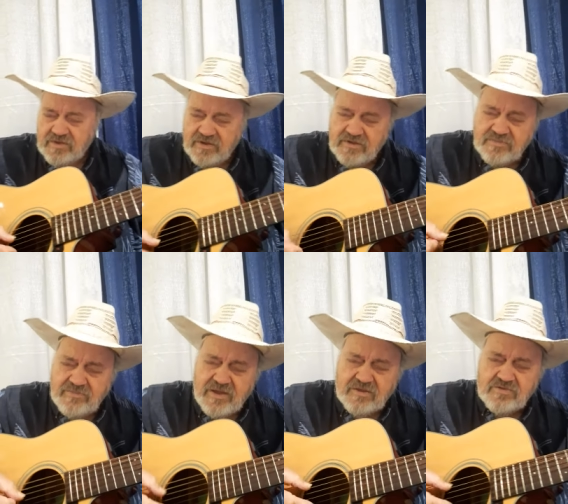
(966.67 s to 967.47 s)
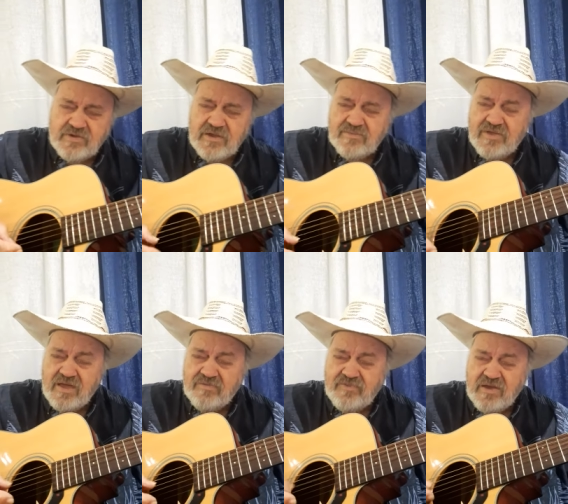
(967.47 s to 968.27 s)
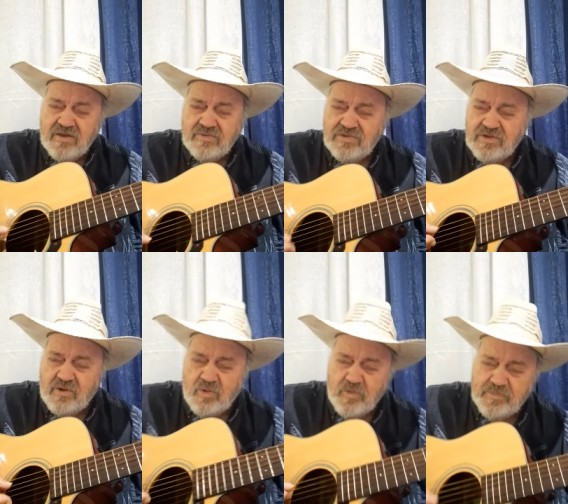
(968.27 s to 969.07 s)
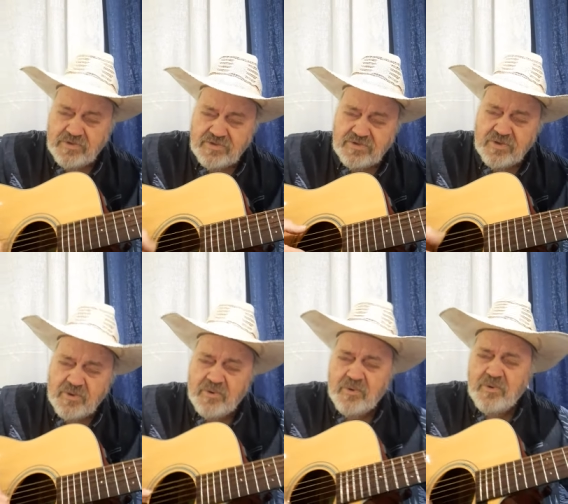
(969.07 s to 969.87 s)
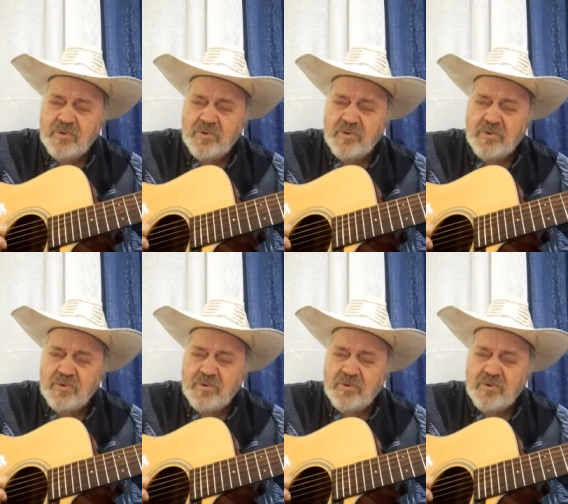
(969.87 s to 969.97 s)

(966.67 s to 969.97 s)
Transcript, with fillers: In my dreams I found the open door.